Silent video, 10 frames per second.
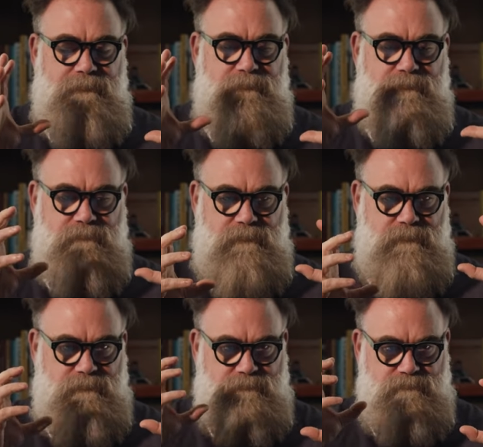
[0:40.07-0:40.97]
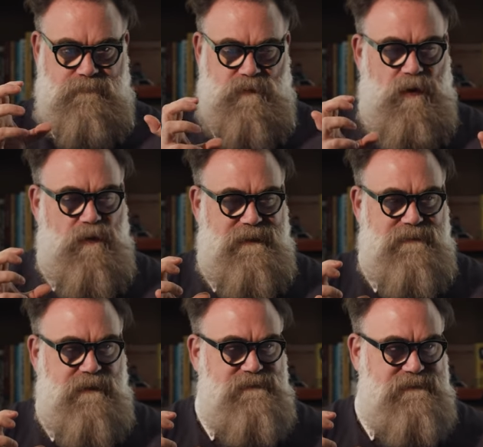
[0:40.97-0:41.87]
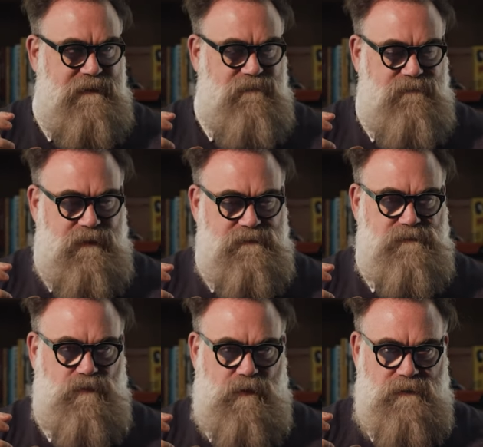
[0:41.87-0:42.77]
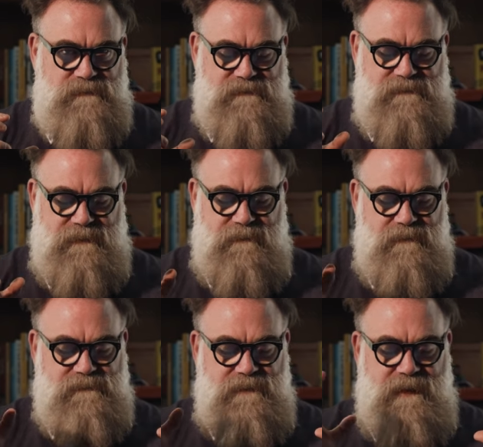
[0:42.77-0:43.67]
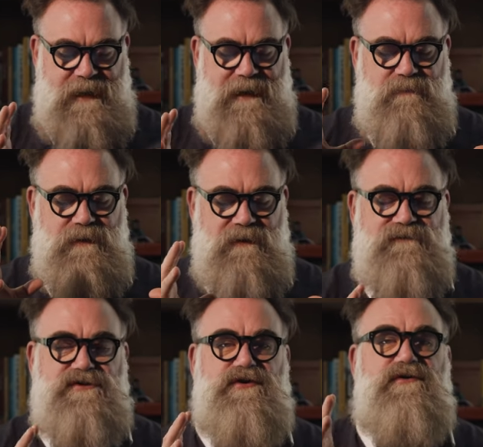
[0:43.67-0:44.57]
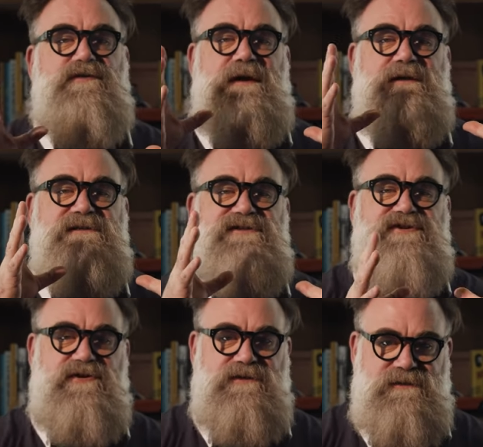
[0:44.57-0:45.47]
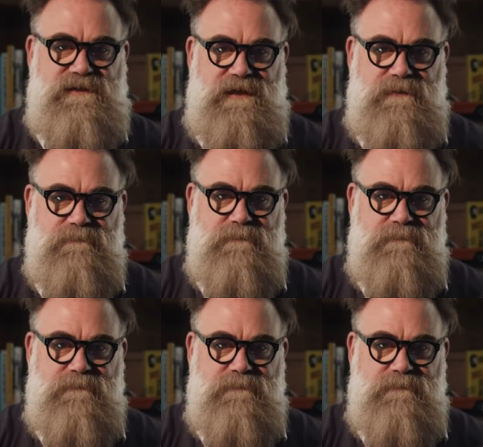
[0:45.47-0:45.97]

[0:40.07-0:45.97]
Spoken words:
a quote. I think it's David Foster Wallace that said this. The enemy of truth is certainty.